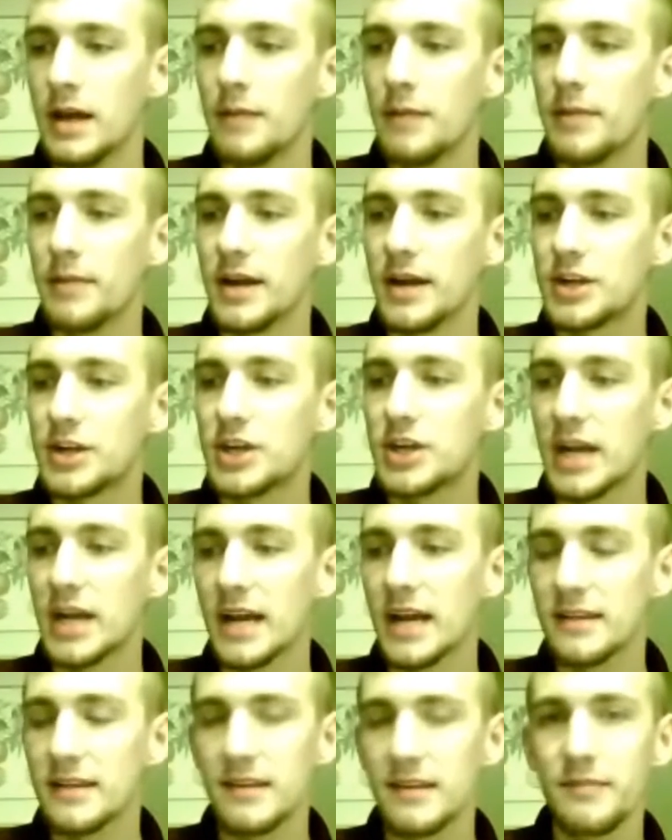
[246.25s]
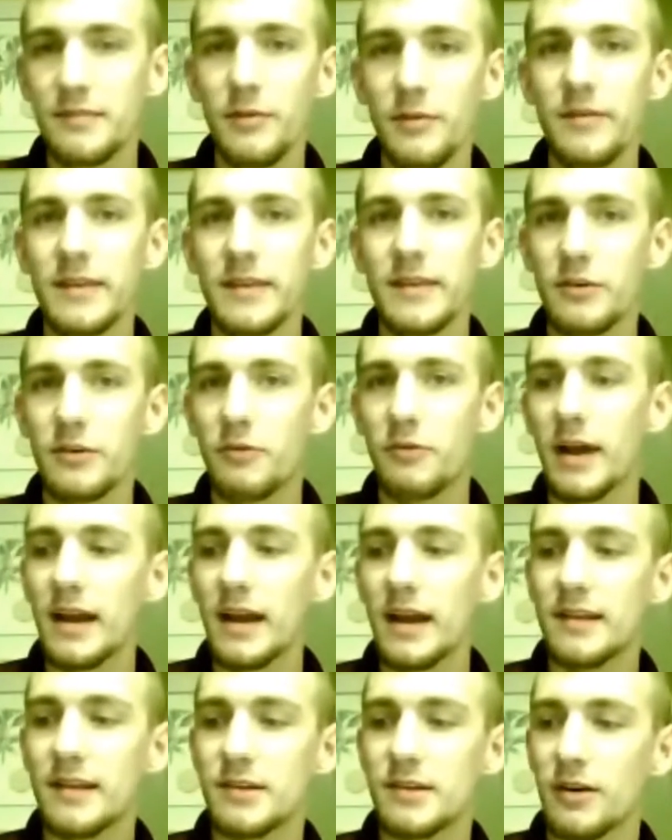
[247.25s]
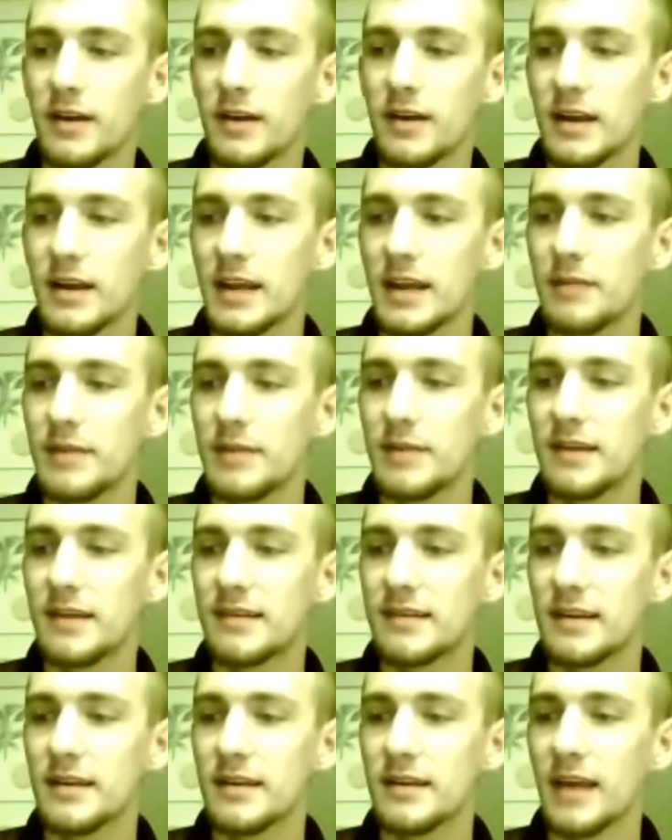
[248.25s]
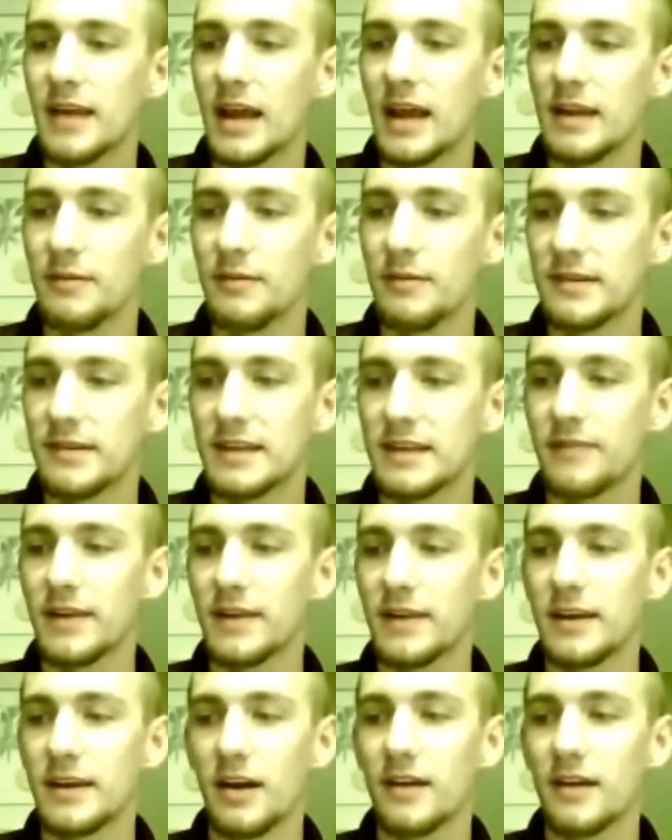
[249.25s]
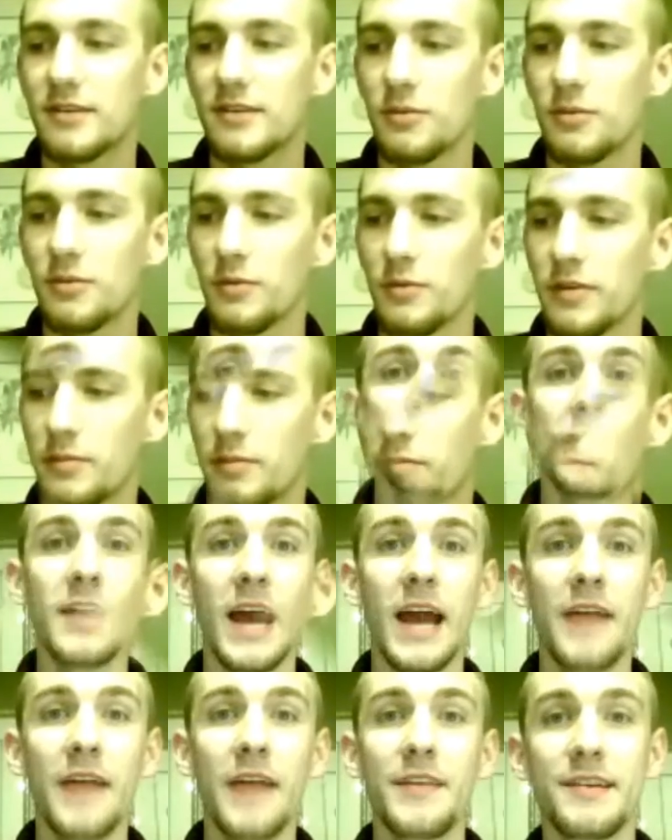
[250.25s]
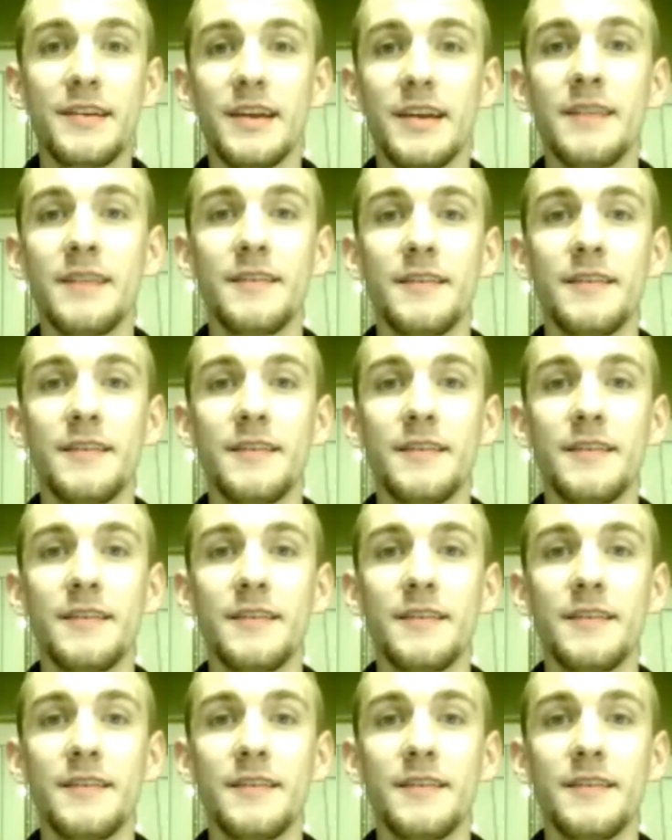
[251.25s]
But check out this movie, The Grey, starring Liam Neeson, and it was definitely an Oscar. I just want to add this in.